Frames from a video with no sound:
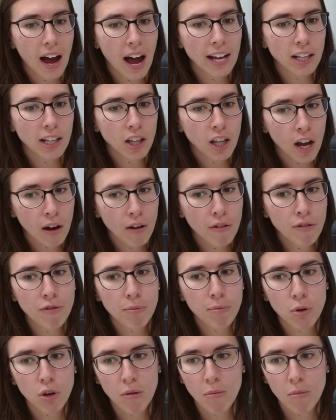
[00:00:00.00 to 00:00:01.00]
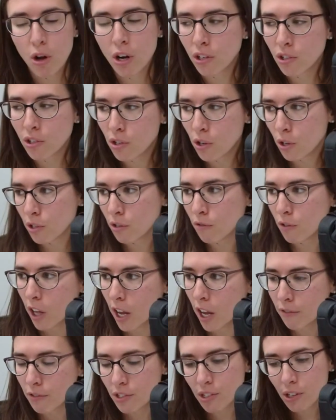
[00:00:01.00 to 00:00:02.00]
I love promoting Students for
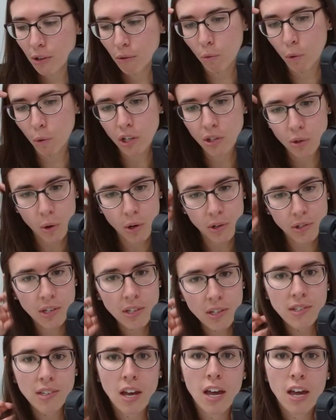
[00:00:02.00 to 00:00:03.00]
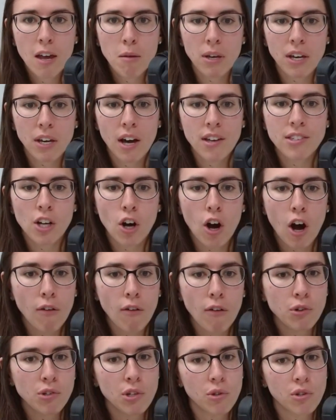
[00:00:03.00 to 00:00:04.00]
Life's resources, because it
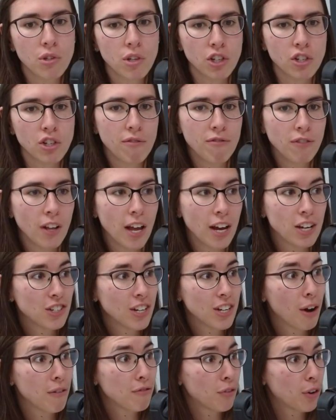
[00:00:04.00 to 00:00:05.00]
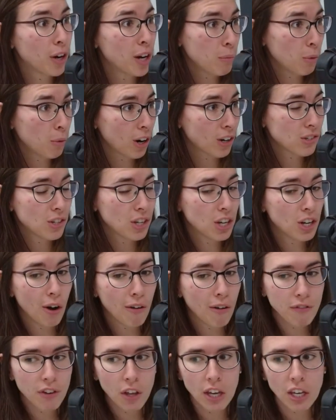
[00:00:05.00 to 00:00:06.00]
offers you such a fleshed out framework. So you
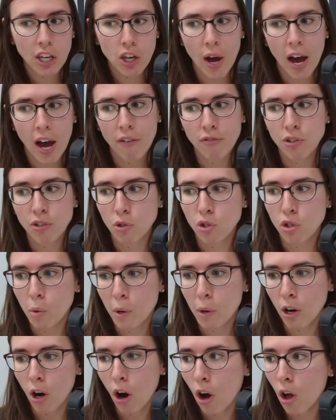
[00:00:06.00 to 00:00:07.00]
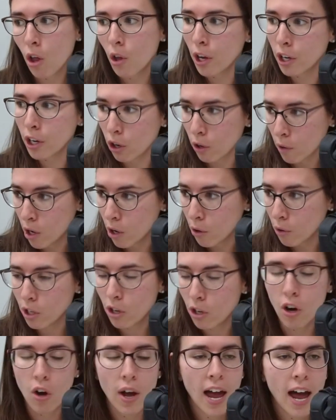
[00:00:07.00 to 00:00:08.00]
don't feel like you have to do it all on your own.
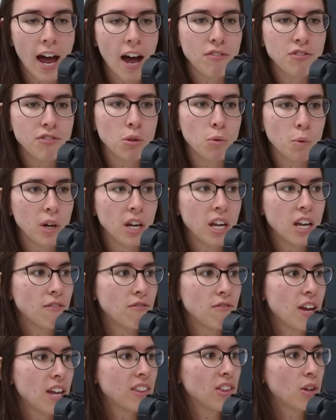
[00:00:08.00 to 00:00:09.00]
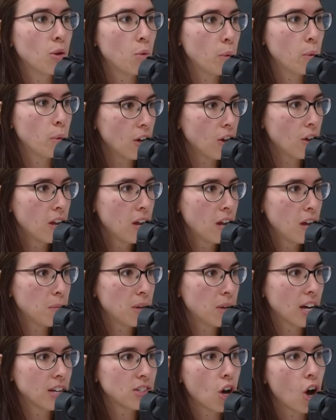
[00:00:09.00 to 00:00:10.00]
You don't have to reinvent the wheel,
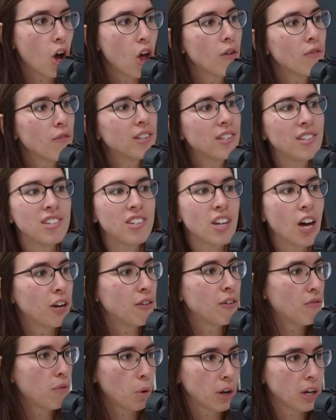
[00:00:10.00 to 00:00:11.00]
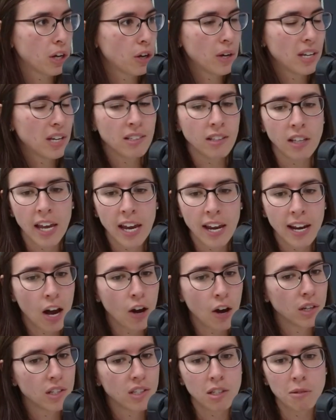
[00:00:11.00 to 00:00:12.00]
because all of it's done for you. It's laid
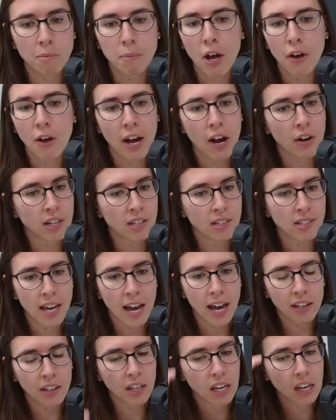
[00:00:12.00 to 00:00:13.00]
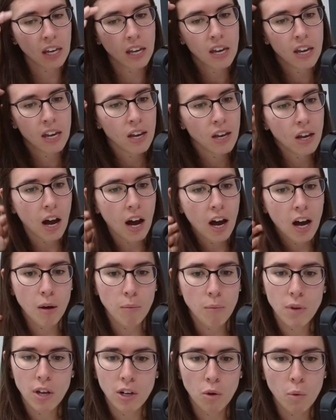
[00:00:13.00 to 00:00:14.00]
out, it's spelled out exactly
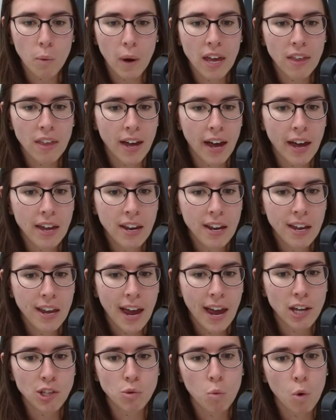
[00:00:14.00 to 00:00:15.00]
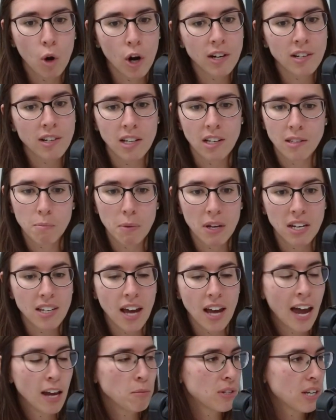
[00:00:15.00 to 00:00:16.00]
in a way that has worked and has been
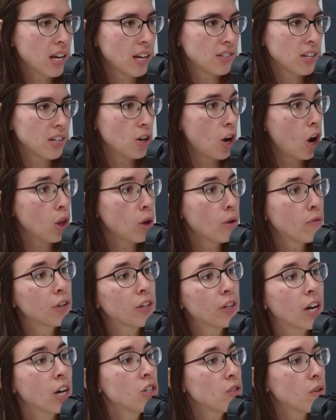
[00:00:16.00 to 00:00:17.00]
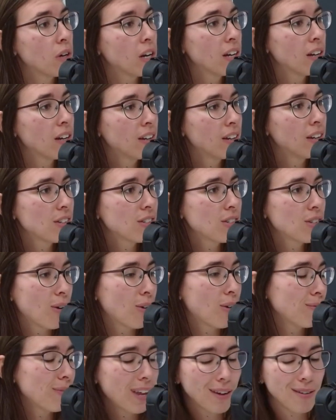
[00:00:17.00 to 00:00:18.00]
time tested all over the country.
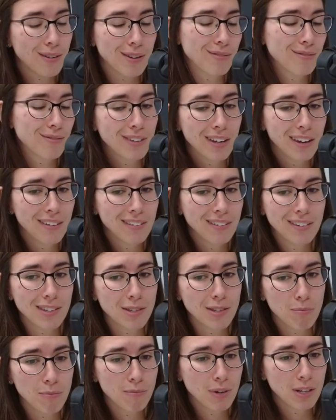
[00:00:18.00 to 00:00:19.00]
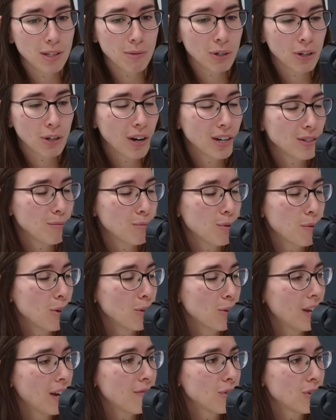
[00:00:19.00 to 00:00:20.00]
So it's been great to
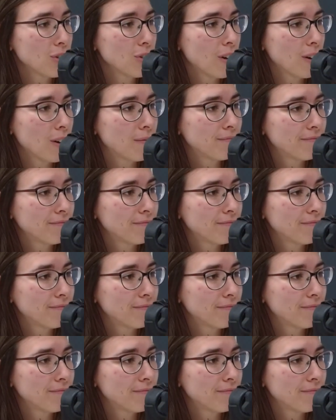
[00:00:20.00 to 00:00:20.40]
promote that for sure.